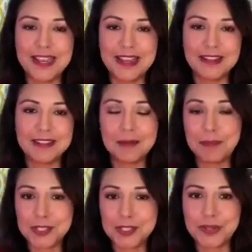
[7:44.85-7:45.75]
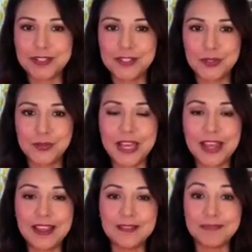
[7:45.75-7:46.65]
And the best way to do
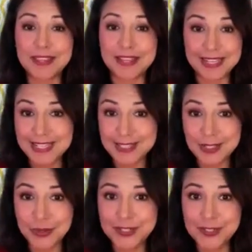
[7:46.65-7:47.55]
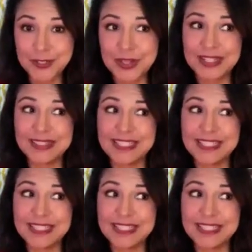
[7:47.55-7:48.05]
that, an easy way to do that,